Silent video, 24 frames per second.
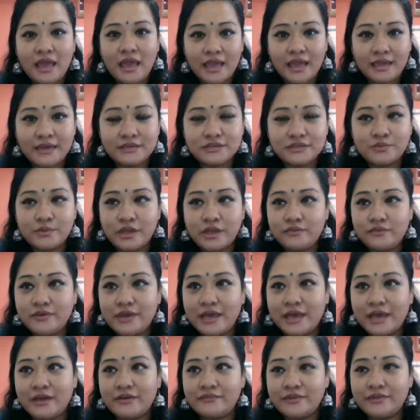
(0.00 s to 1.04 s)
And mm-hmm. when we
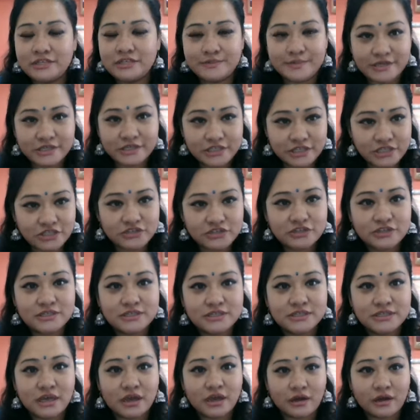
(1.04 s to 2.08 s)
have
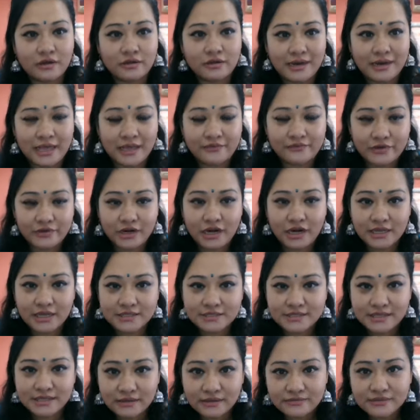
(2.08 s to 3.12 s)
expectations, uh, like for
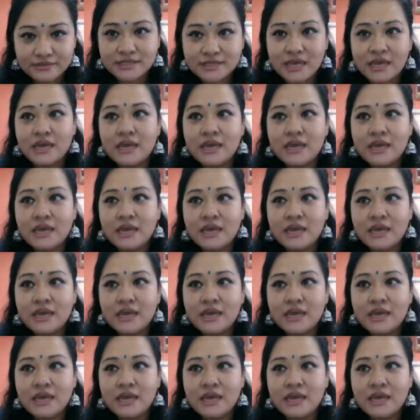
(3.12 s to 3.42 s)
ourselves,